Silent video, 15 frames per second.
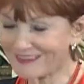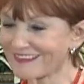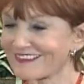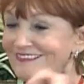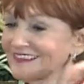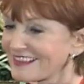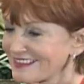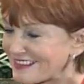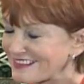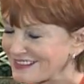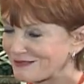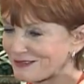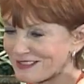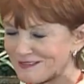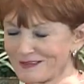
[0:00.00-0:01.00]
This is one yeah. of
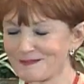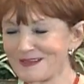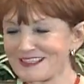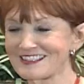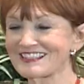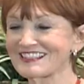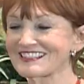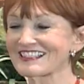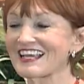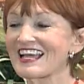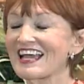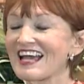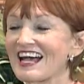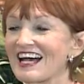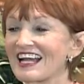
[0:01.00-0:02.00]
the pieces.
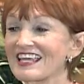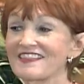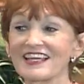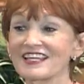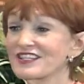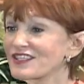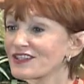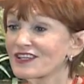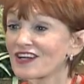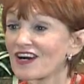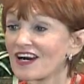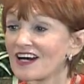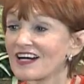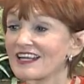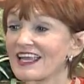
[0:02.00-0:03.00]
He then took on
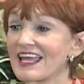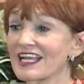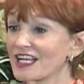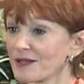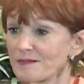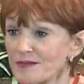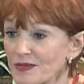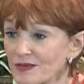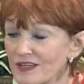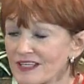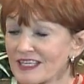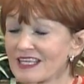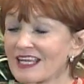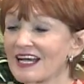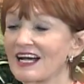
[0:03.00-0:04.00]
yeah. a community.
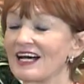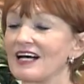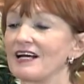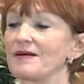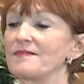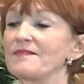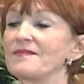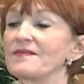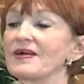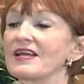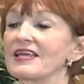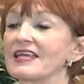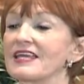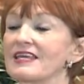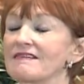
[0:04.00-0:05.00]
Um,
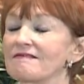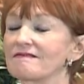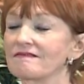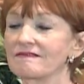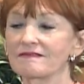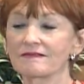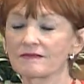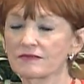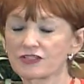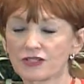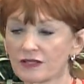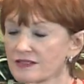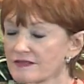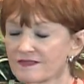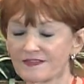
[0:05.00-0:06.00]
he took
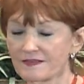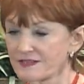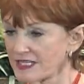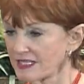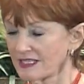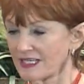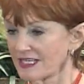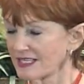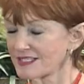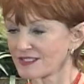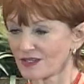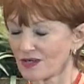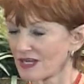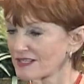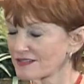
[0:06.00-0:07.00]
15 kids
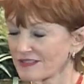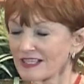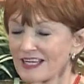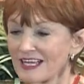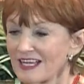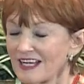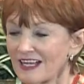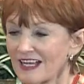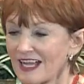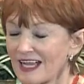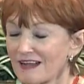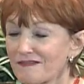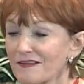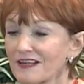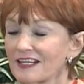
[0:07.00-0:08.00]
across
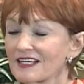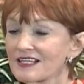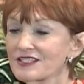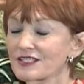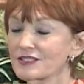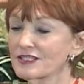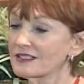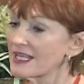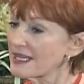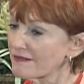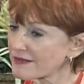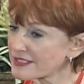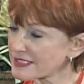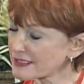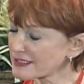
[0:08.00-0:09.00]
Africa to deli
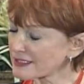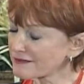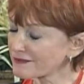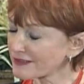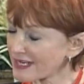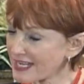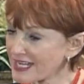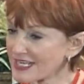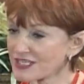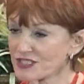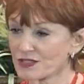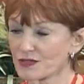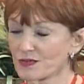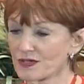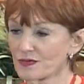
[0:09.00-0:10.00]
deliver aid to a
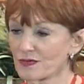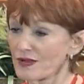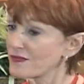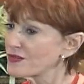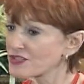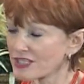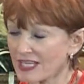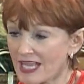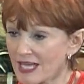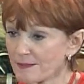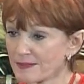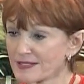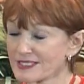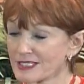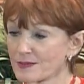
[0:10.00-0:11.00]
refugee camp in
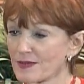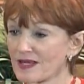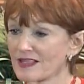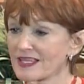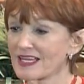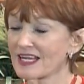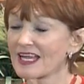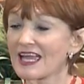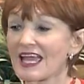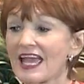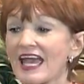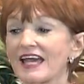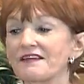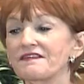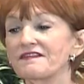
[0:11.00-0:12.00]
Somalia, and
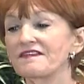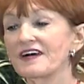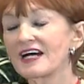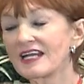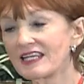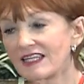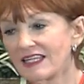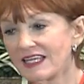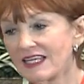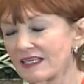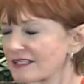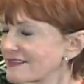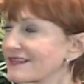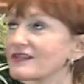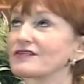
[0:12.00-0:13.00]
finally,
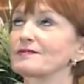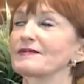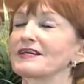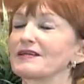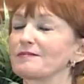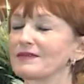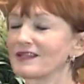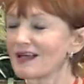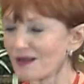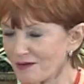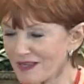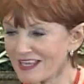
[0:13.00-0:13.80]
excuse me, in Malawi.